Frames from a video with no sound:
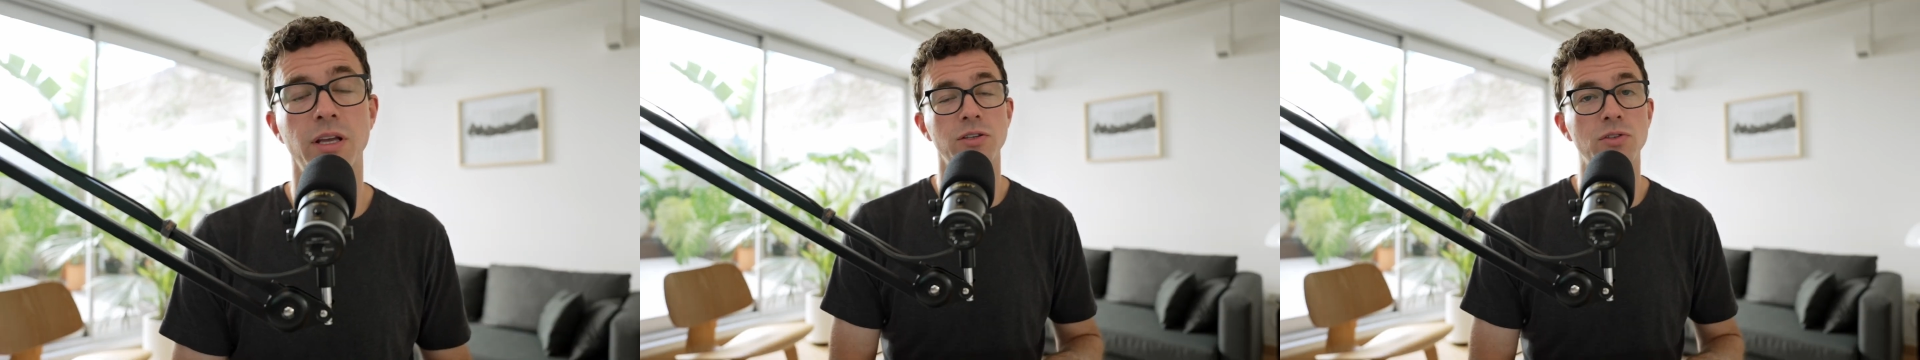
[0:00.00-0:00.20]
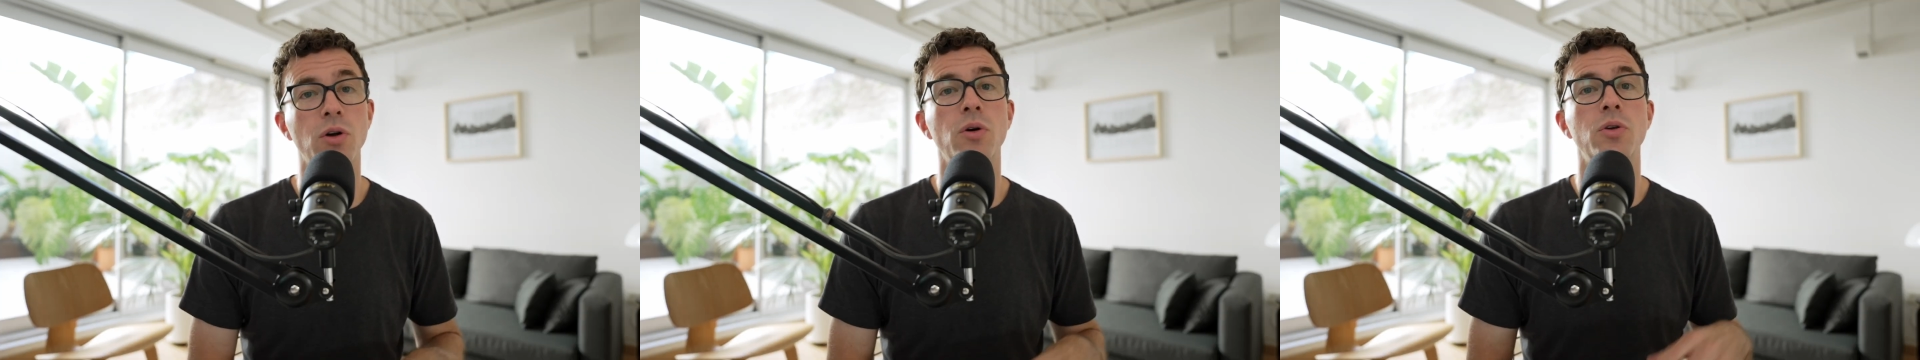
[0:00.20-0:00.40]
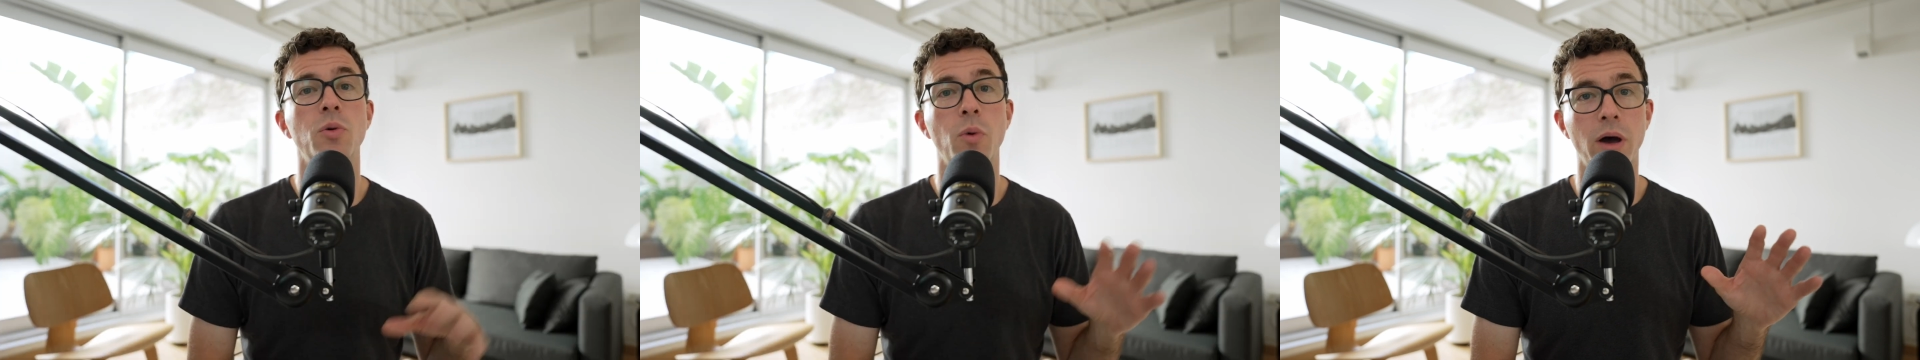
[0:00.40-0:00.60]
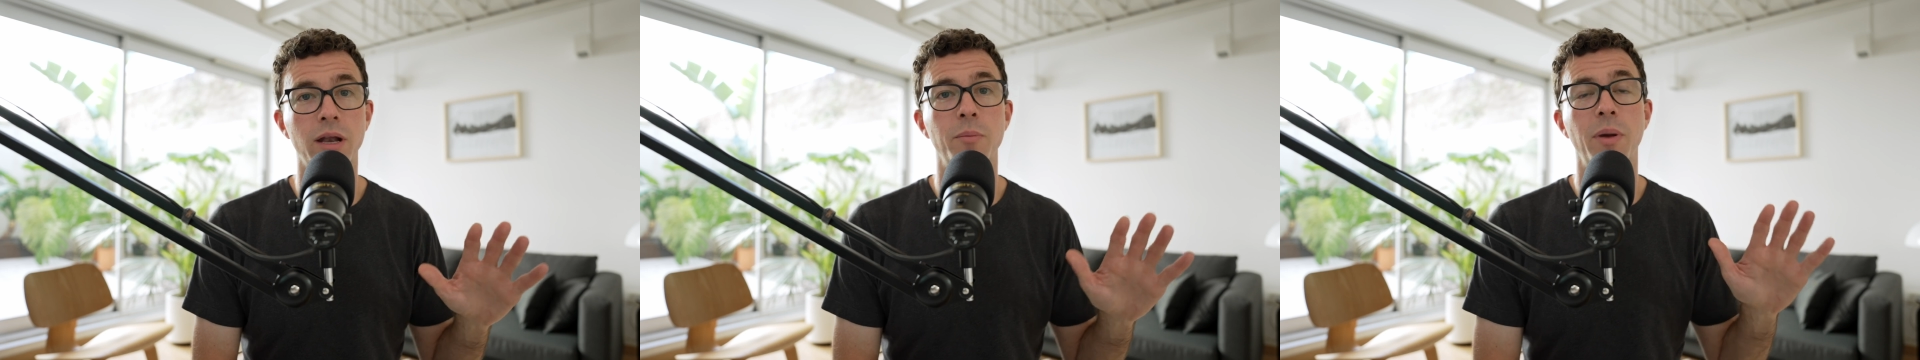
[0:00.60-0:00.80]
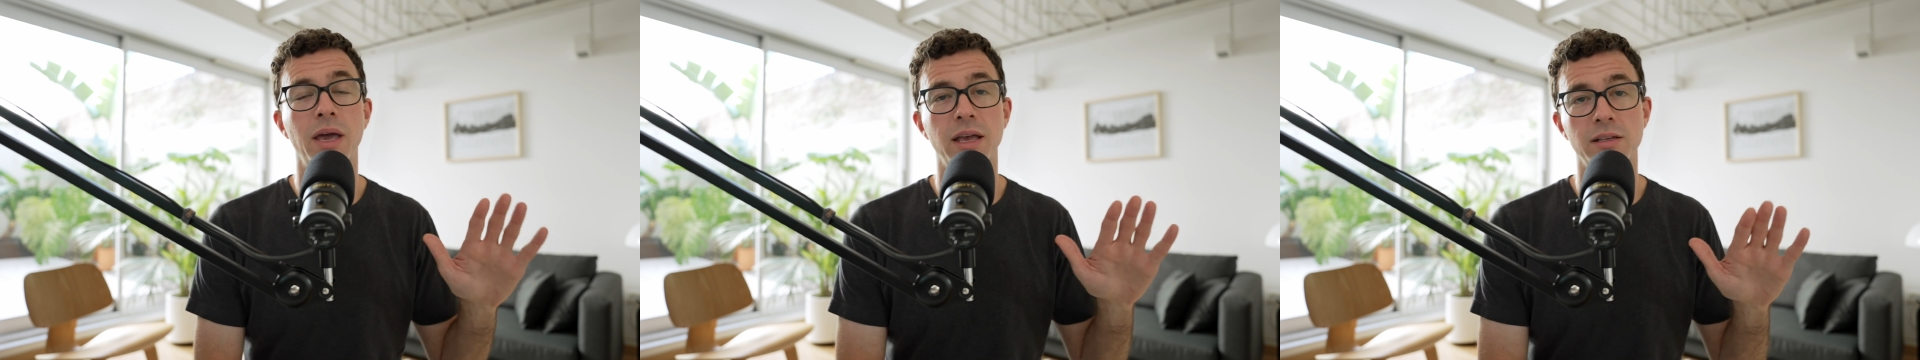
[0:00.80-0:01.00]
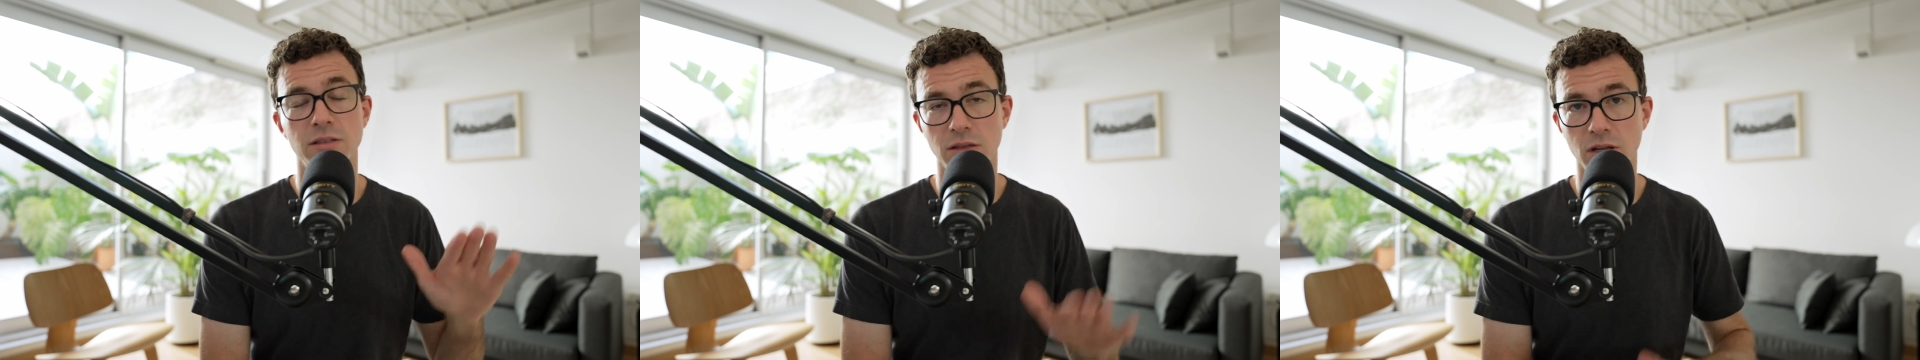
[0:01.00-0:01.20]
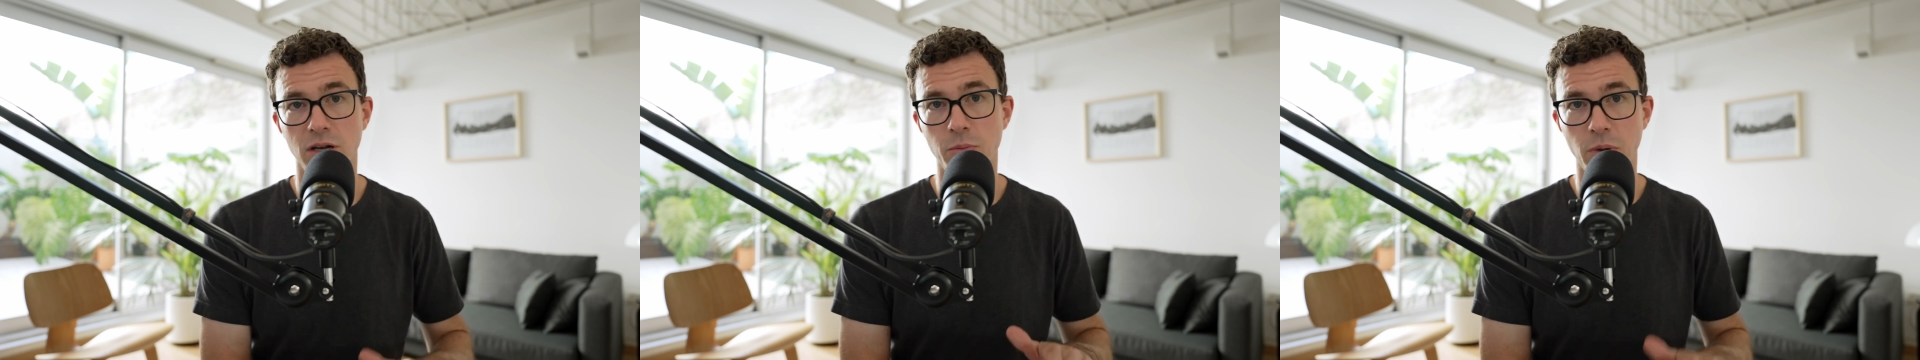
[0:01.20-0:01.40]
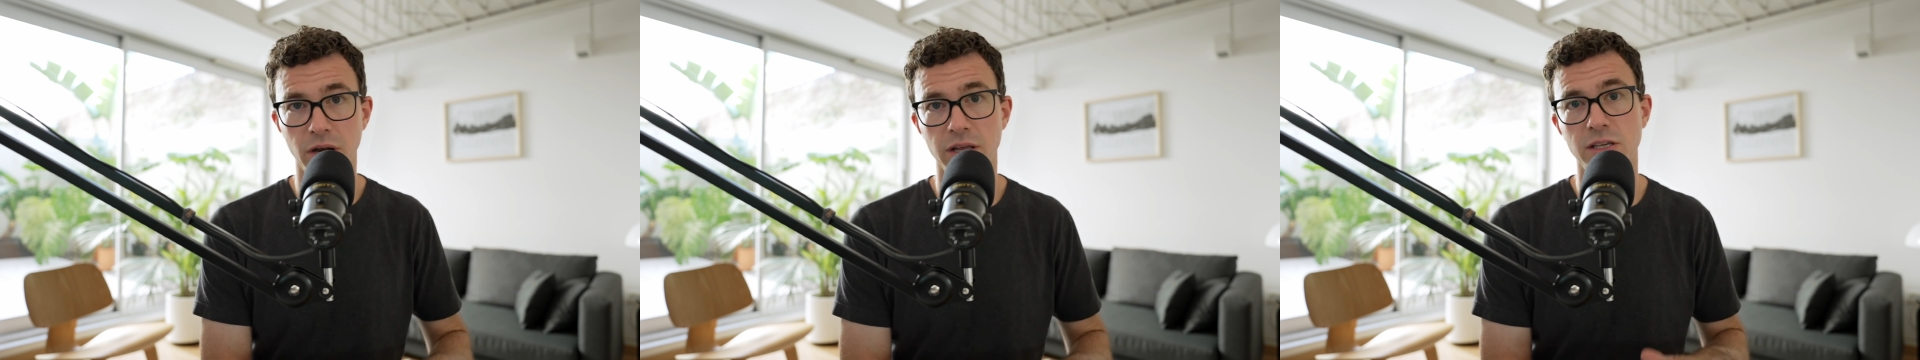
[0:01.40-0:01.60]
So you want to pay as little money